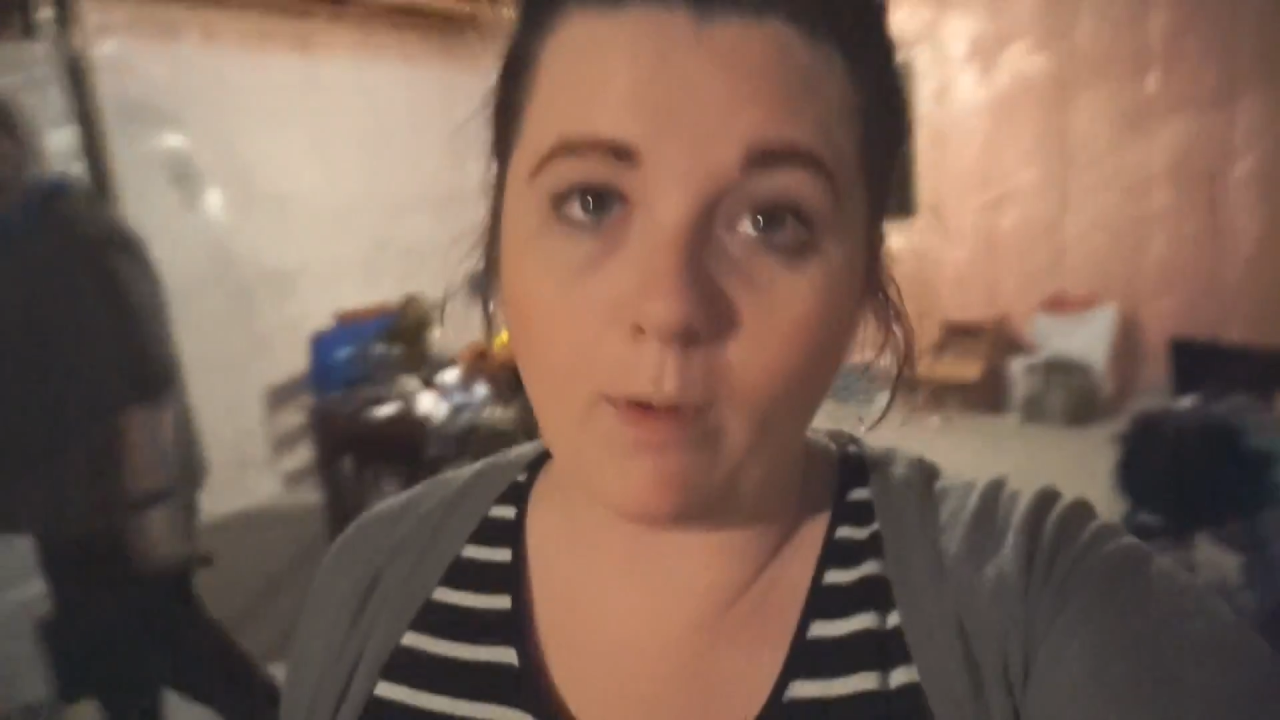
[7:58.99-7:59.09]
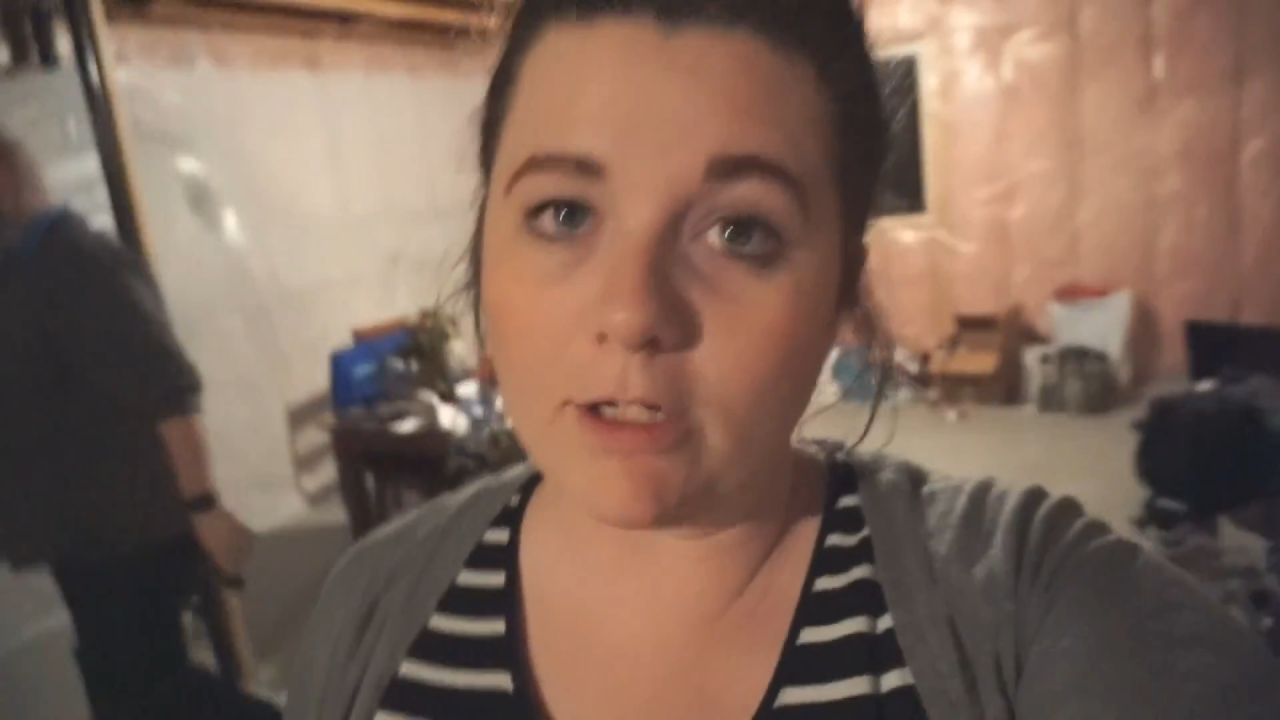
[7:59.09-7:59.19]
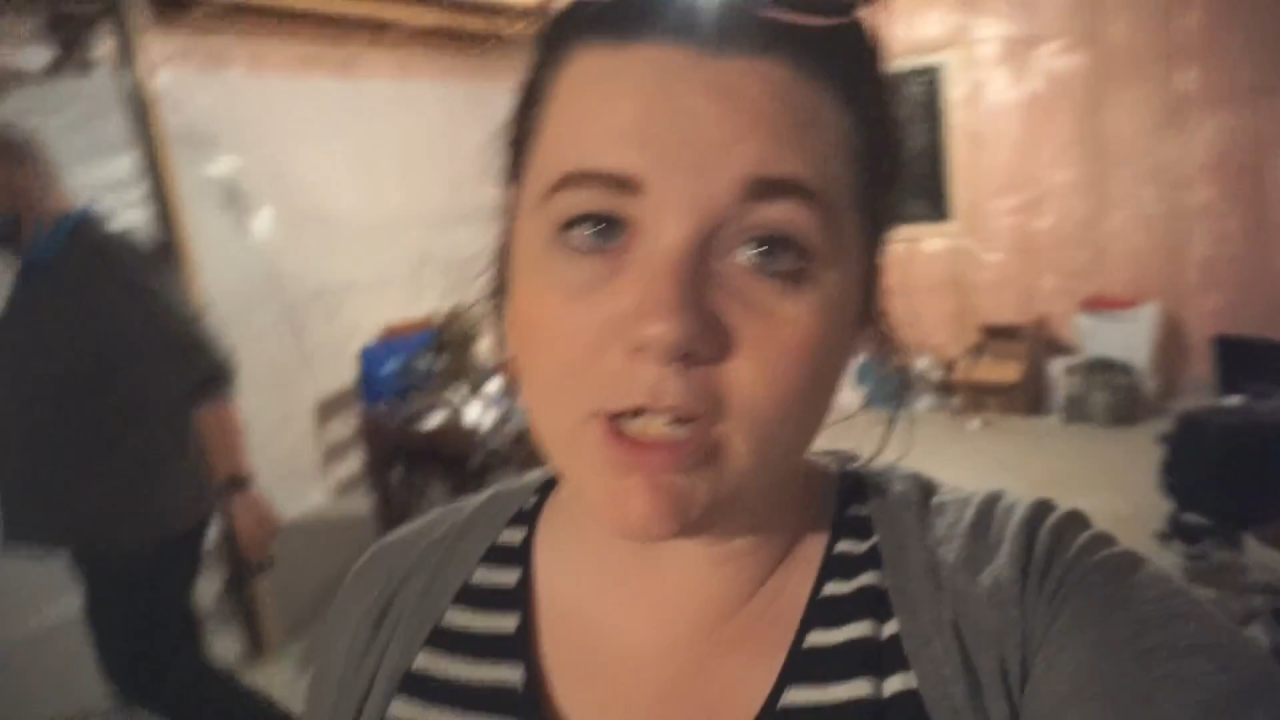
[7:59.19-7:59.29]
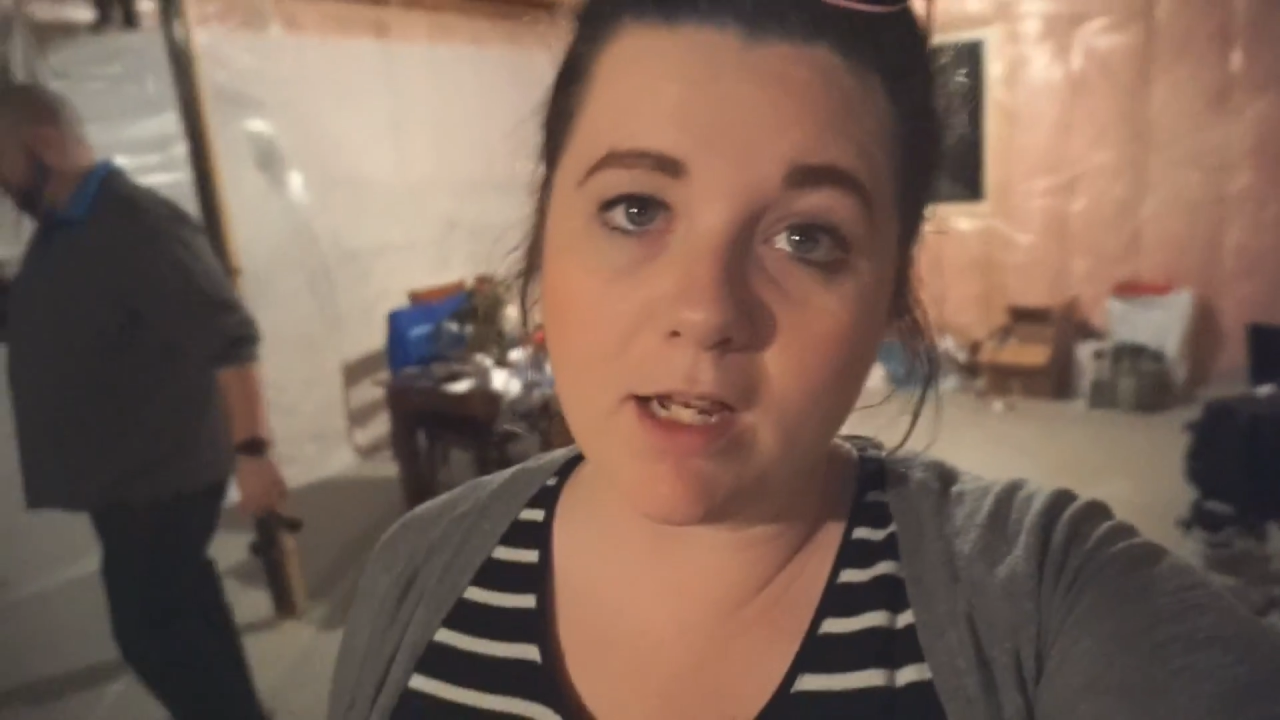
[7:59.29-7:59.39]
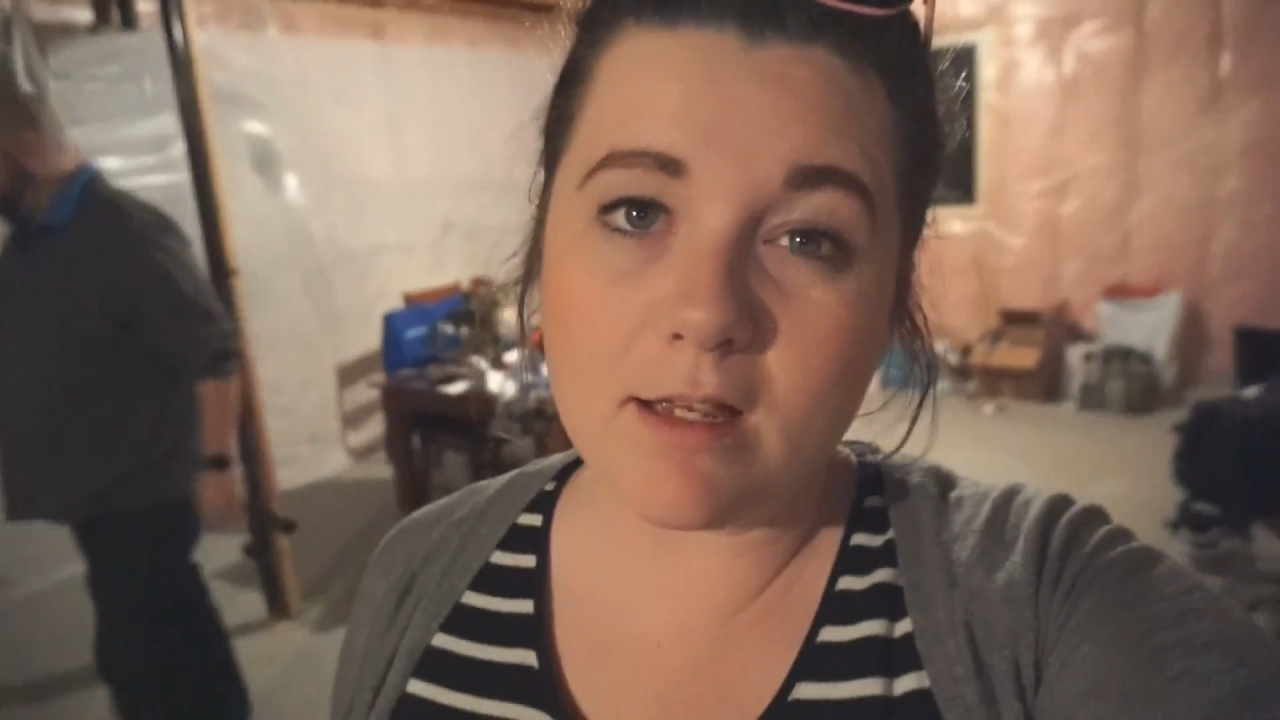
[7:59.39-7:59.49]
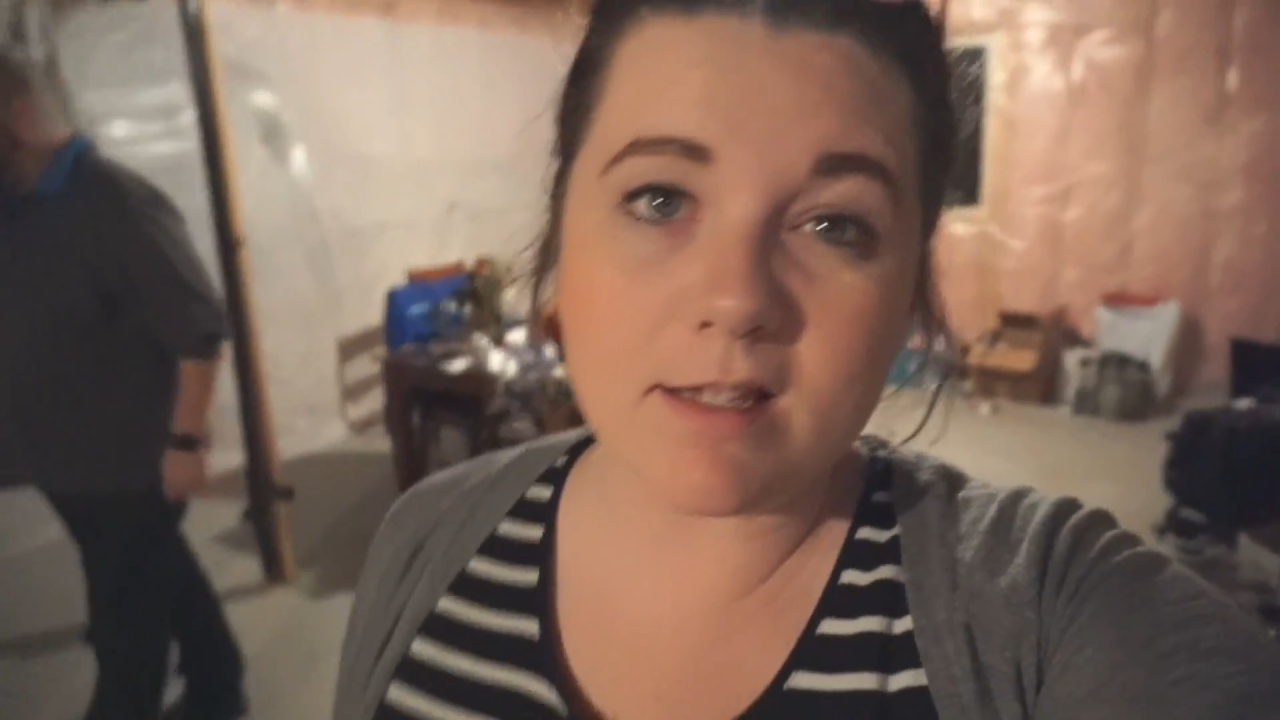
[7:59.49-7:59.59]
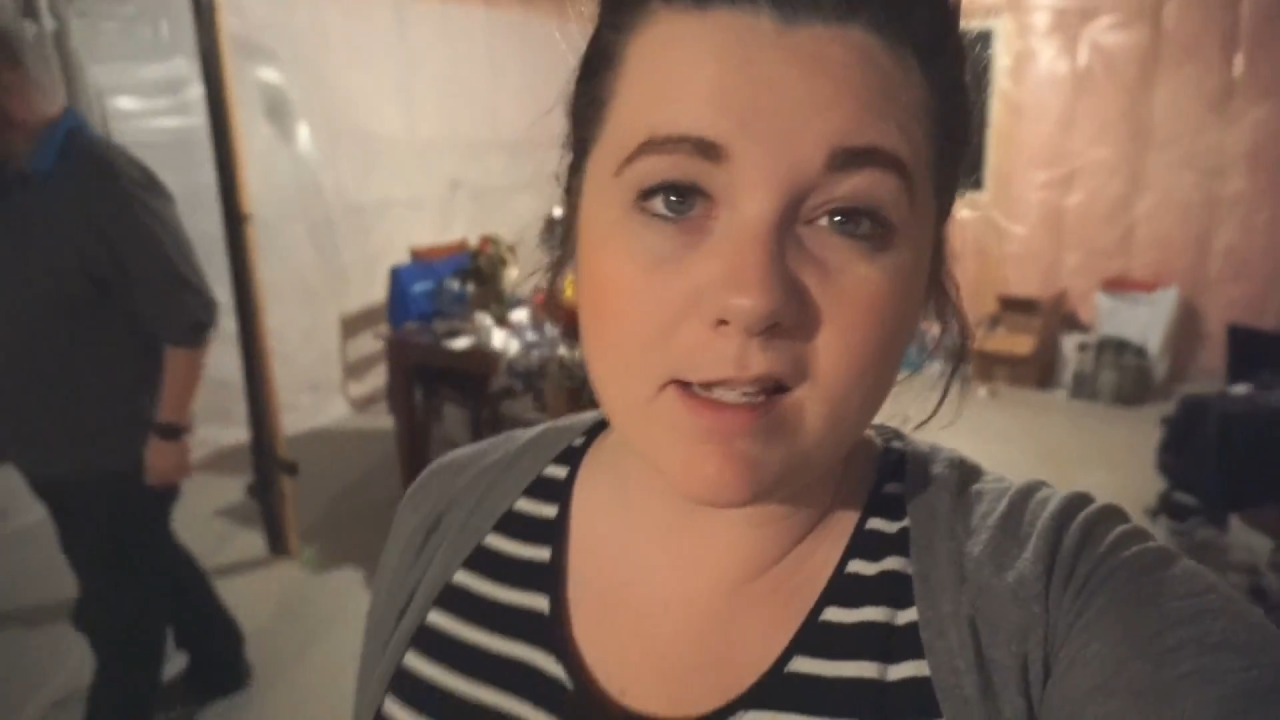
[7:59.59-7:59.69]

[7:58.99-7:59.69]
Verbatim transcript: watching us